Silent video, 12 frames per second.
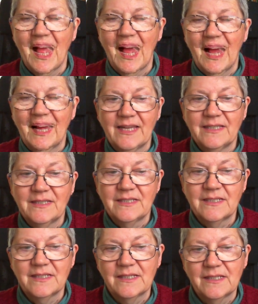
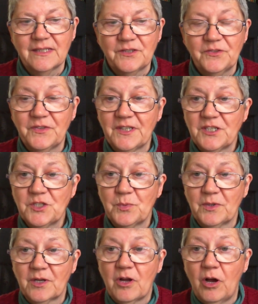And to finish
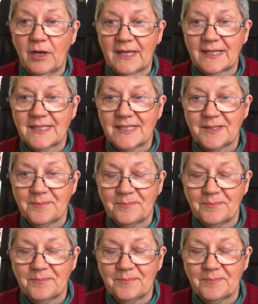with a collect.